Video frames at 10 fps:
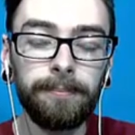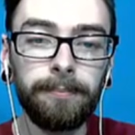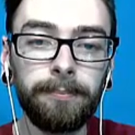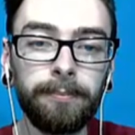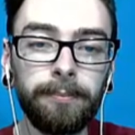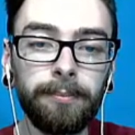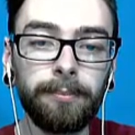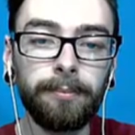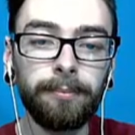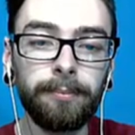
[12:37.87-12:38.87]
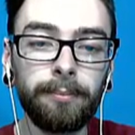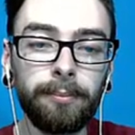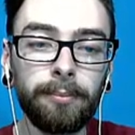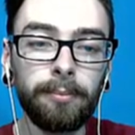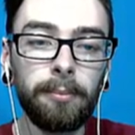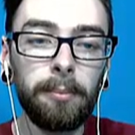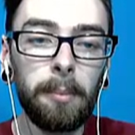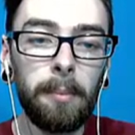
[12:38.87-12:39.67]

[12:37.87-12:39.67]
Nobody speaks.